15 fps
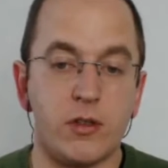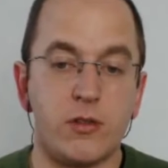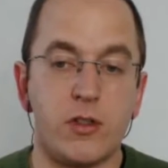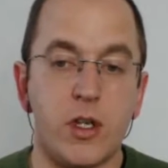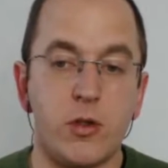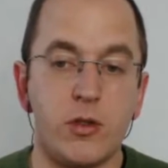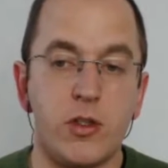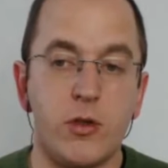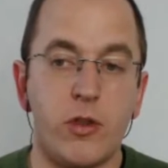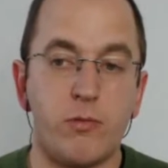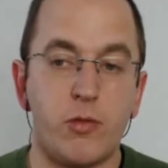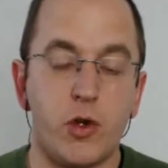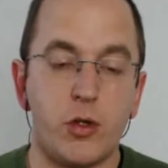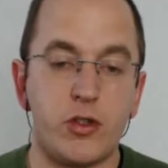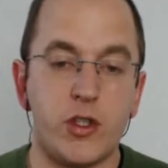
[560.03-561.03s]
go into the
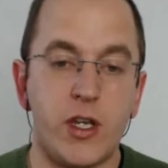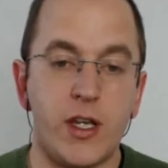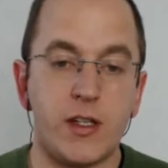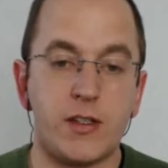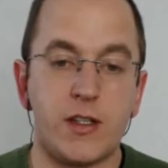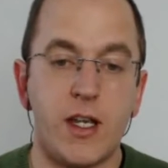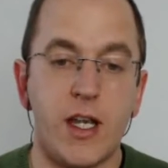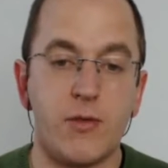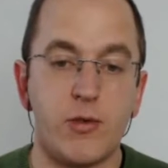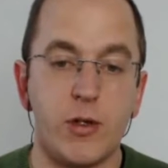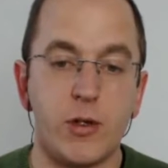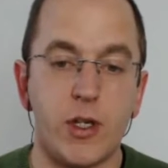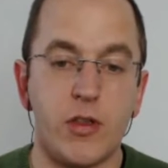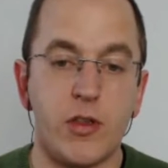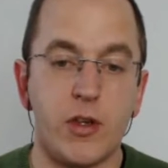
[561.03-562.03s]
project, have a
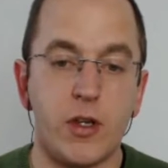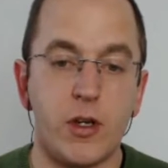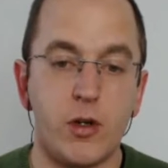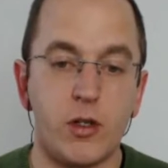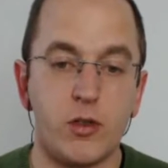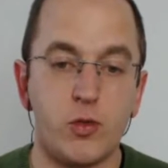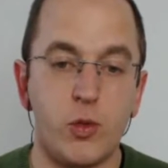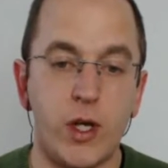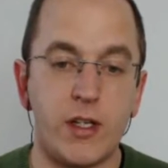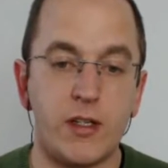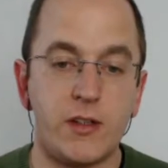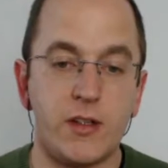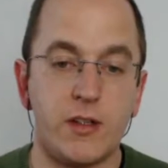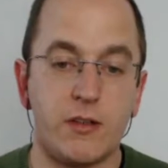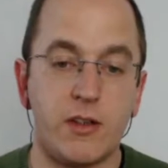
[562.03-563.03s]
look at the code, run
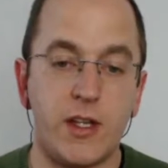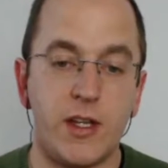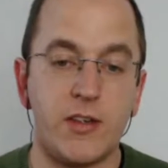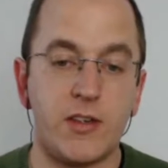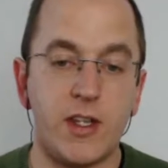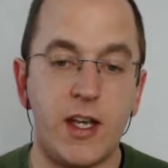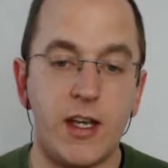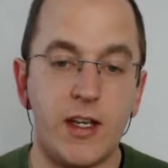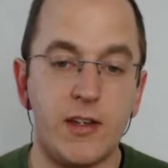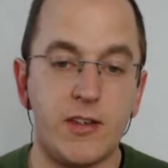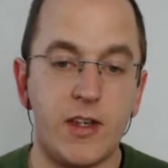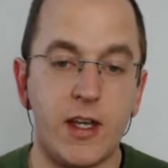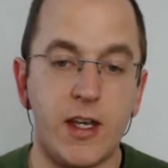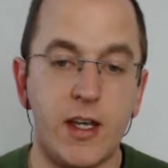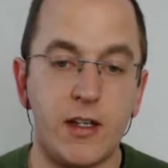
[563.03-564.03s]
a test case,
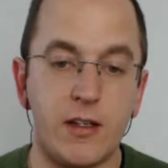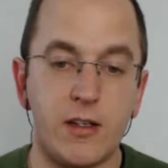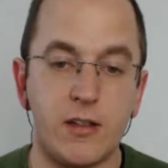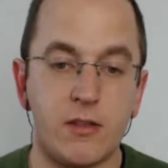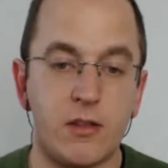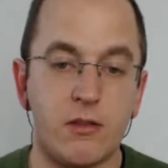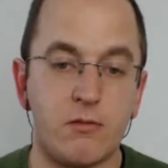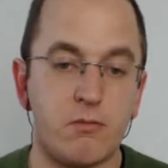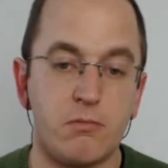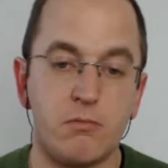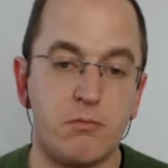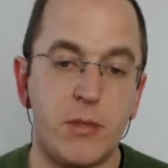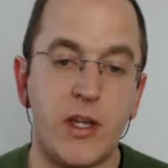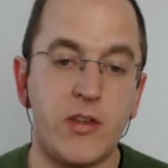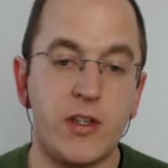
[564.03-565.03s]
and
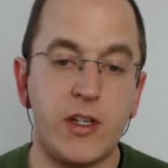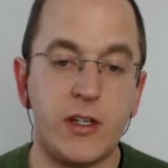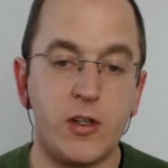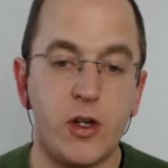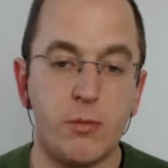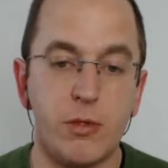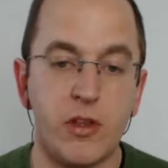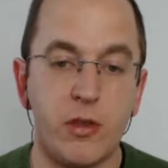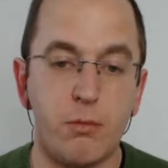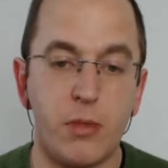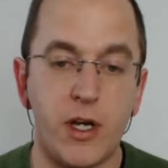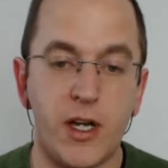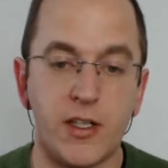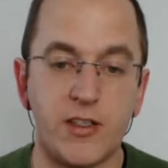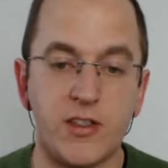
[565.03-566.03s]
basically copy the
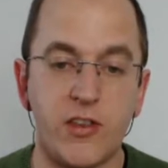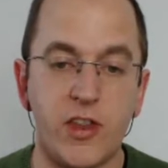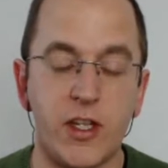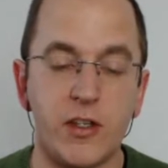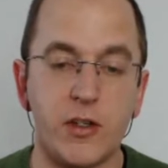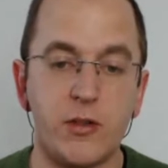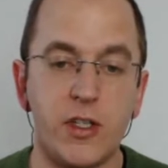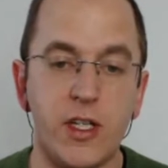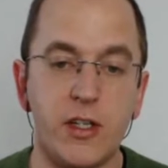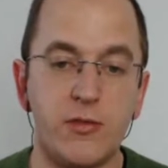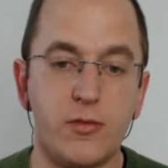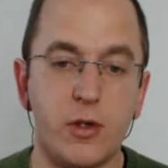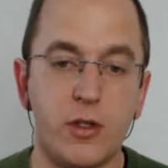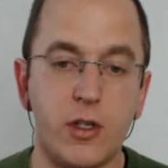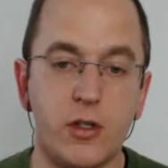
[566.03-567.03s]
parts that you need
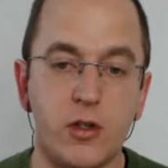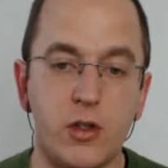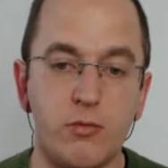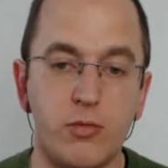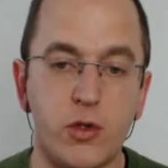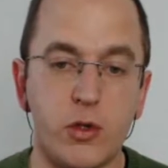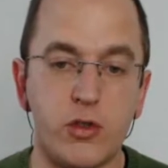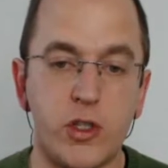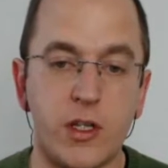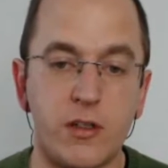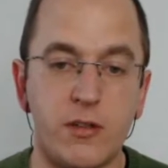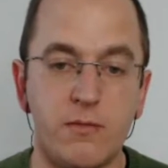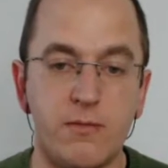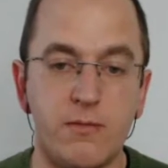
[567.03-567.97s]
for your current project.